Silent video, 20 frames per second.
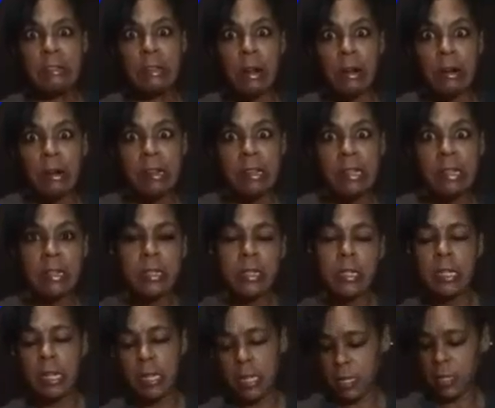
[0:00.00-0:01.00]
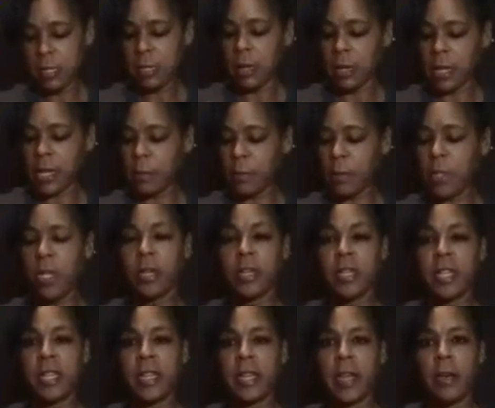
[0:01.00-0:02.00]
Sorry. I kept
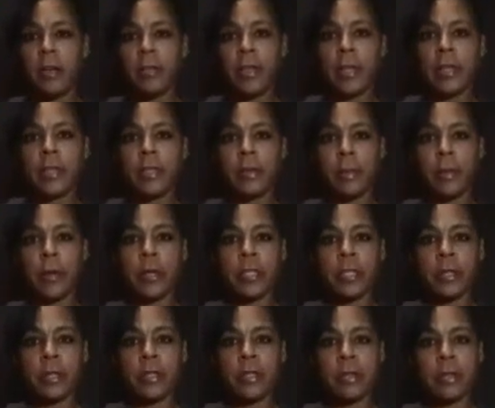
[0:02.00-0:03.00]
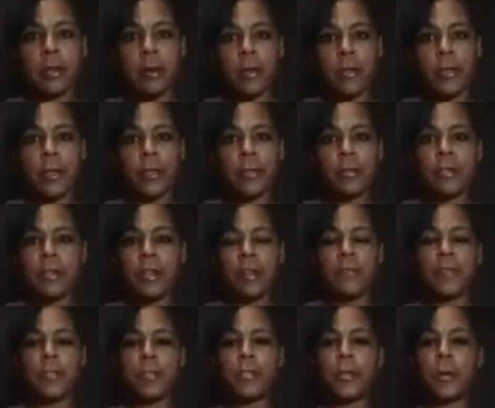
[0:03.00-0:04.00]
clunking down like the bracelets and all the other
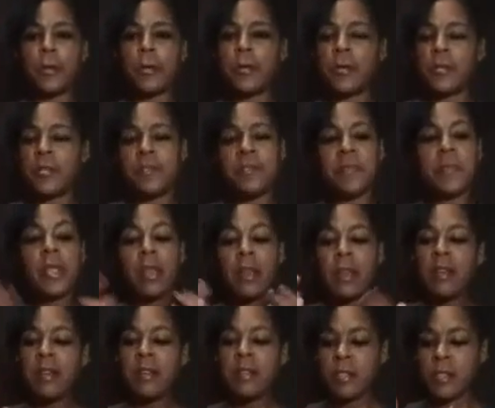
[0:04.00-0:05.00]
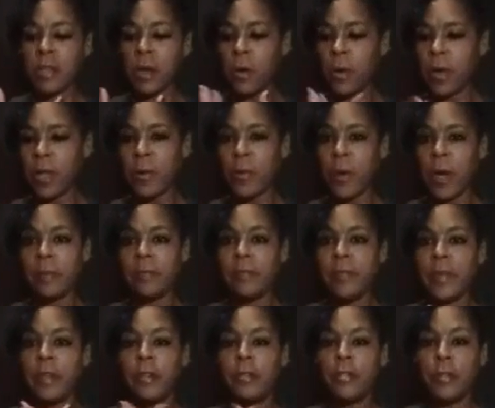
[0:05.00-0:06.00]
stuff and the chokers. So
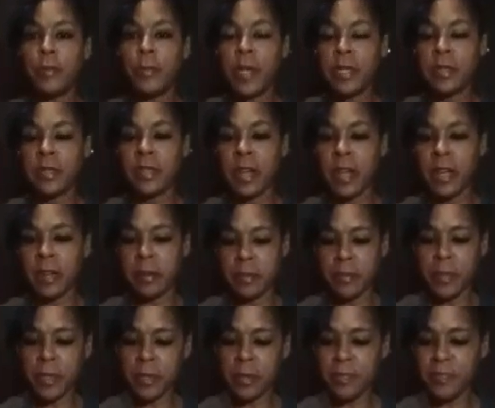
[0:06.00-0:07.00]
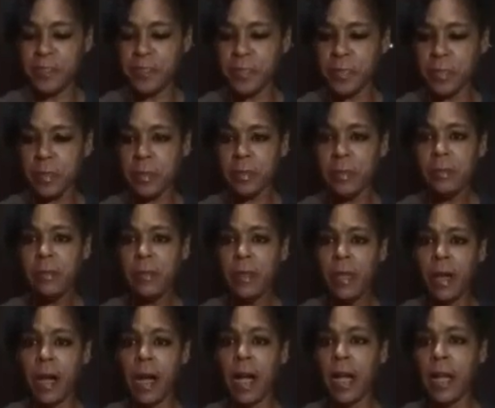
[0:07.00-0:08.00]
anyway, here's your basic items.
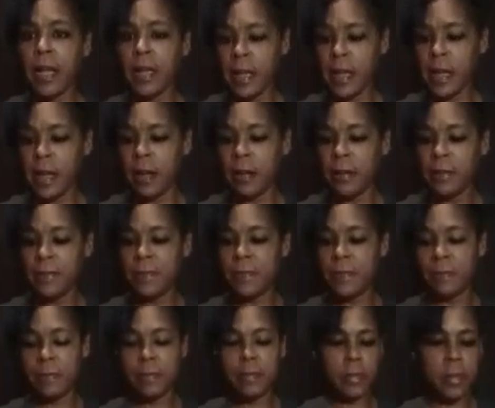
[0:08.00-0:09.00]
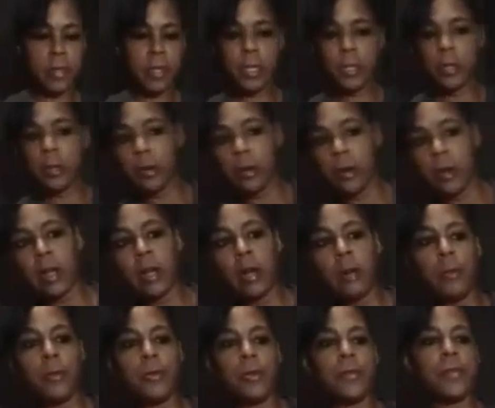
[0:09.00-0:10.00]
I have here a
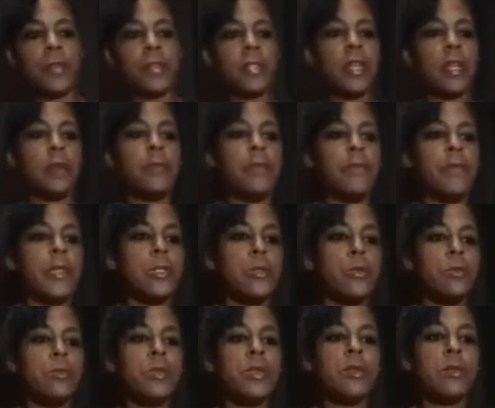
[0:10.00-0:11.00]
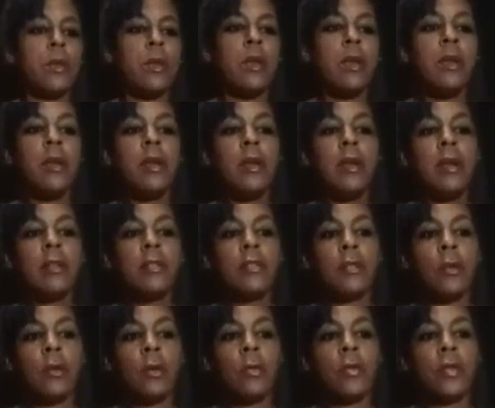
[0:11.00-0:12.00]
couple different type of looms.
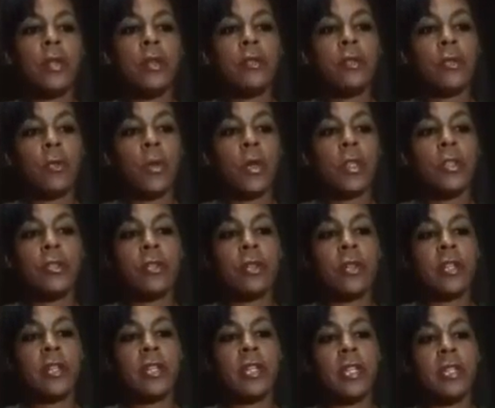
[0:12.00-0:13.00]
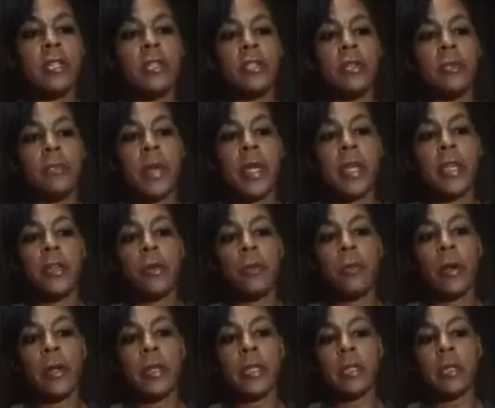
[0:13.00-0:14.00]
So these are what you're going to need to make
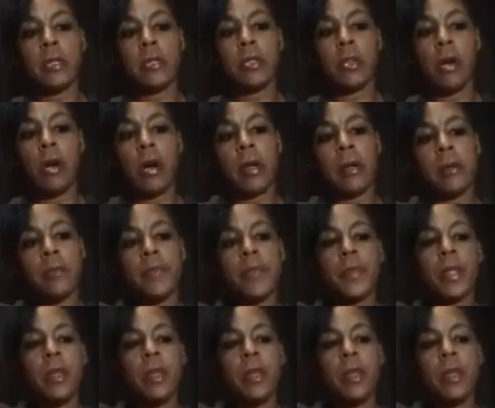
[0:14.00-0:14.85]
your bracelets on.